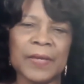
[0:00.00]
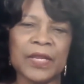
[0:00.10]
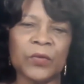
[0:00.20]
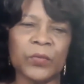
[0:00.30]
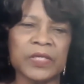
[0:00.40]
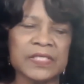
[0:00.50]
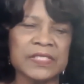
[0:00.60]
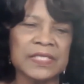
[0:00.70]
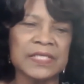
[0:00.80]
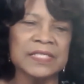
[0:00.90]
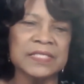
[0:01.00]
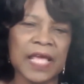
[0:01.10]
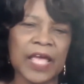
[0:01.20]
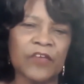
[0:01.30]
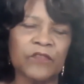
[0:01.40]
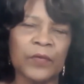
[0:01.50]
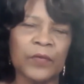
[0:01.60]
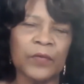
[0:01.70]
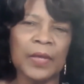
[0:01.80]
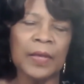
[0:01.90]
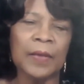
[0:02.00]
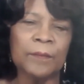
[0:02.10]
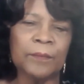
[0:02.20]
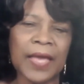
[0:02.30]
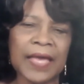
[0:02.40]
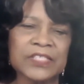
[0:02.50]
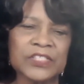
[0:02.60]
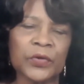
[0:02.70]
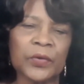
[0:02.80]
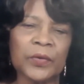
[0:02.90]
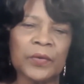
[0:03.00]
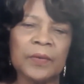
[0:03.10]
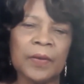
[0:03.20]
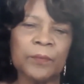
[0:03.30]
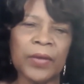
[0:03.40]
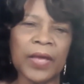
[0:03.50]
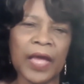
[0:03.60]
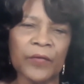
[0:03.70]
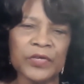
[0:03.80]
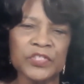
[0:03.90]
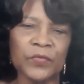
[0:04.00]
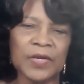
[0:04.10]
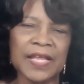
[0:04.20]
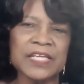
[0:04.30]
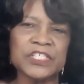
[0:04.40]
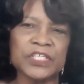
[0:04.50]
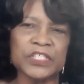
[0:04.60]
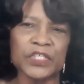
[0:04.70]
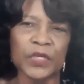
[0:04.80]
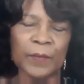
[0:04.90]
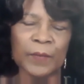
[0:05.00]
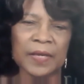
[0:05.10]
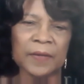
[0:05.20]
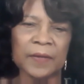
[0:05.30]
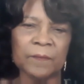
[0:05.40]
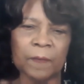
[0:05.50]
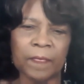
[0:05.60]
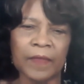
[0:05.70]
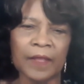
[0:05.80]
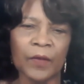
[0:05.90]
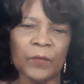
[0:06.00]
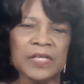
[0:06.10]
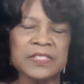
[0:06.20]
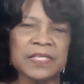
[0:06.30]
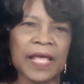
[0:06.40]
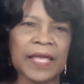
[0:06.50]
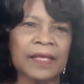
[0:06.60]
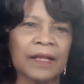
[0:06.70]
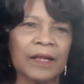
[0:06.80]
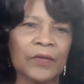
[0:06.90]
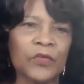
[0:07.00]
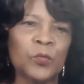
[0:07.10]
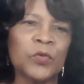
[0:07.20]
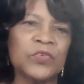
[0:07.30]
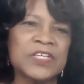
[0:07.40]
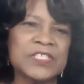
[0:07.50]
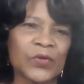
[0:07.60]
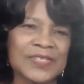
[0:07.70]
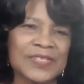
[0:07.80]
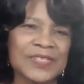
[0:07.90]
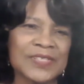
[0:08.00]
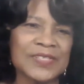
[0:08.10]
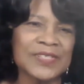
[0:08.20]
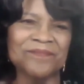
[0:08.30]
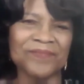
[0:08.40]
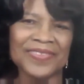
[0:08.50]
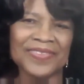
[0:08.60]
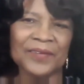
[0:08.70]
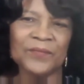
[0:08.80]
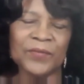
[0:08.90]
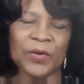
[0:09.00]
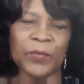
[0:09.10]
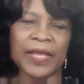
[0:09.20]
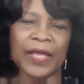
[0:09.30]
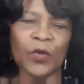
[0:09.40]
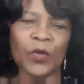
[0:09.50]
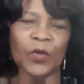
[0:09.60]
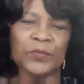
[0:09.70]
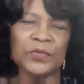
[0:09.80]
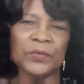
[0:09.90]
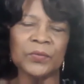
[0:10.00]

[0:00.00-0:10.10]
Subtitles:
which is the Staff Pastor Parish Relations Committee. It's like a human resource committee where we help to